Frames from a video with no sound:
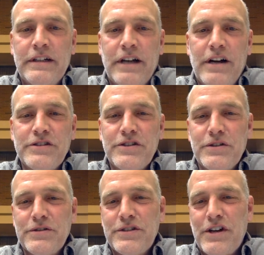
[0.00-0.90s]

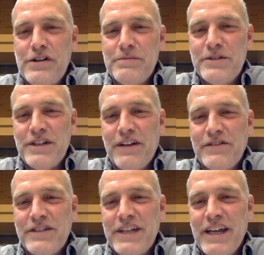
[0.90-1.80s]
also saw himself
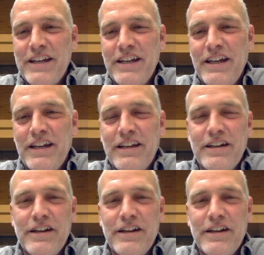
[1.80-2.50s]
standing